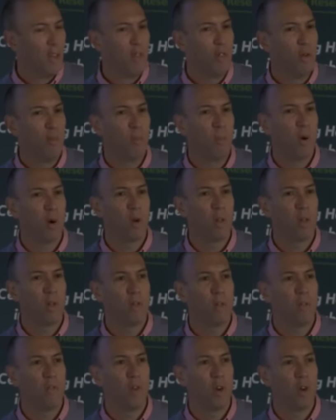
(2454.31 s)
The model
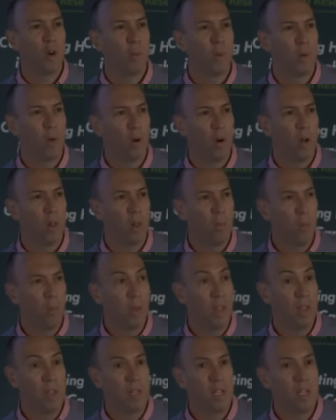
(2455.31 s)
of the vertebral column
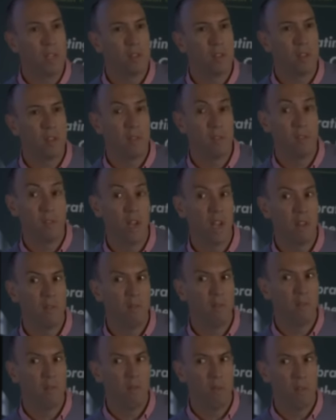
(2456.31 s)
with a disc that
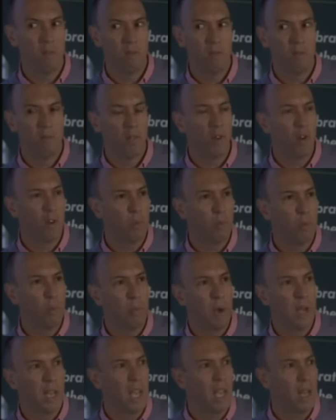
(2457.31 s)
you forgot to put
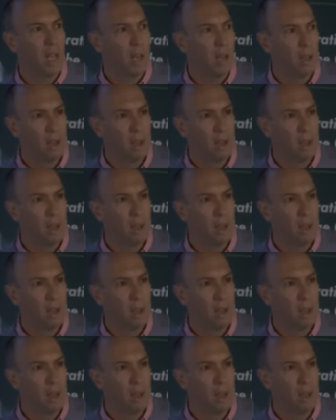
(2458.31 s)
back in.